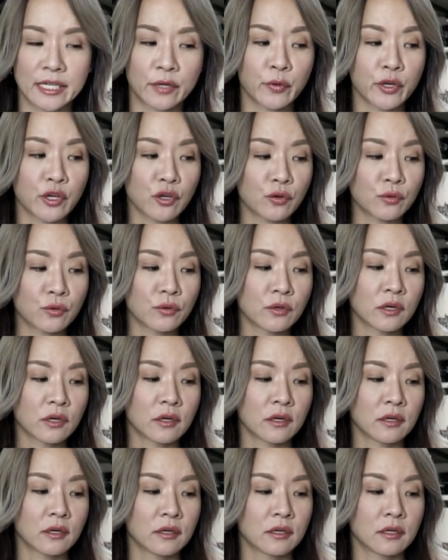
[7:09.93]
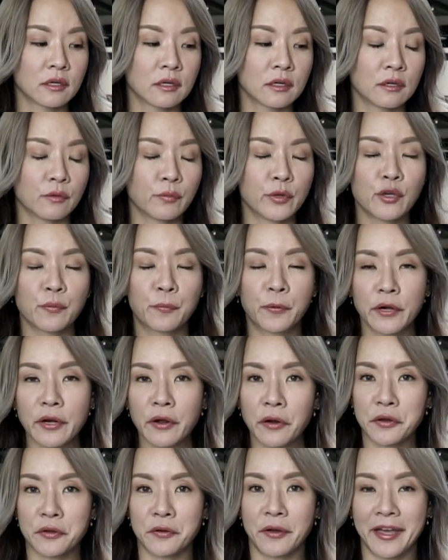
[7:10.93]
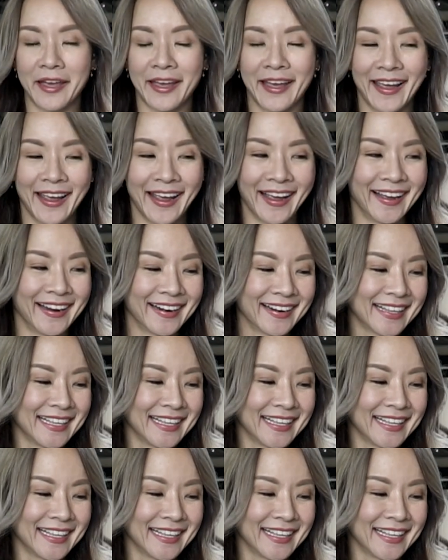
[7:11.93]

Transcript: Like when you put it on your hair,